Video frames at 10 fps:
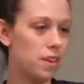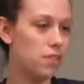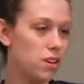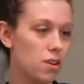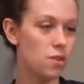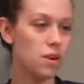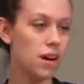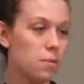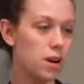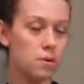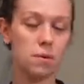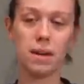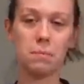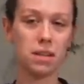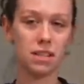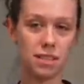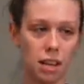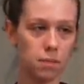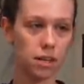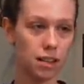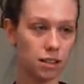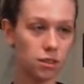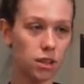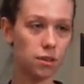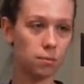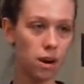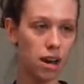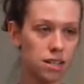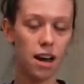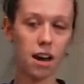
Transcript: If you don't know already, why do I be my sustainable and ethical clothing brand?